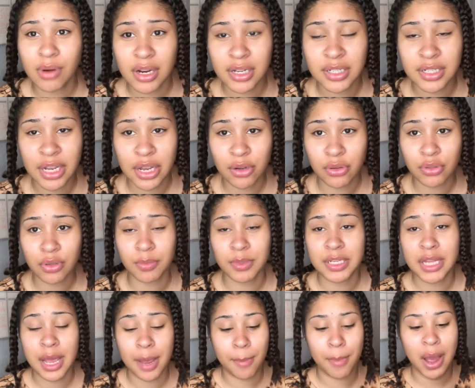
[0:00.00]
down, so I'm gonna
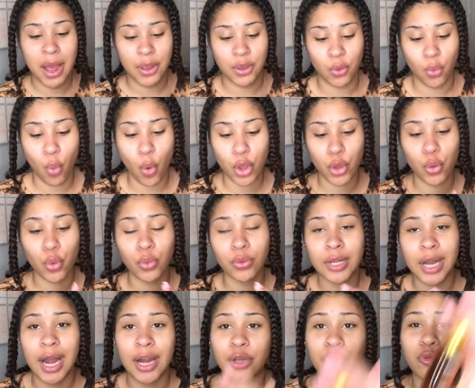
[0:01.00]
take my oil that
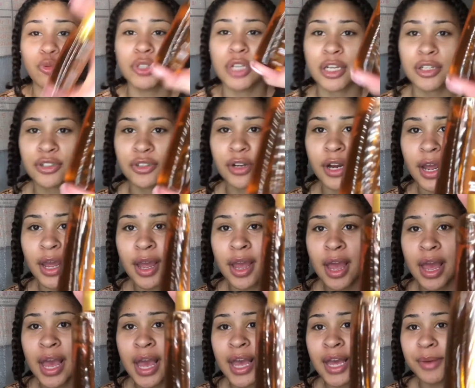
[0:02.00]
I used yesterday
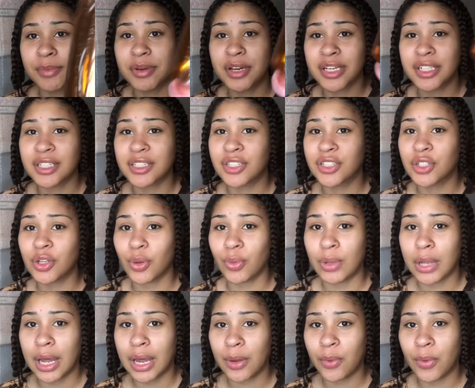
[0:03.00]
because it's so
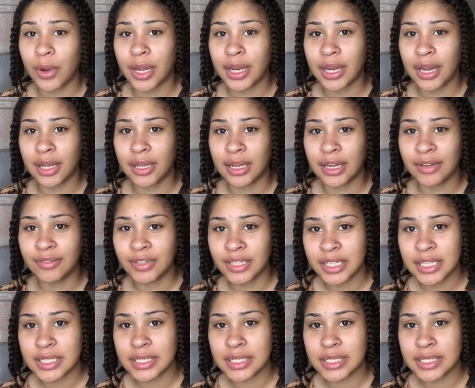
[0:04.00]
lightweight and I love it.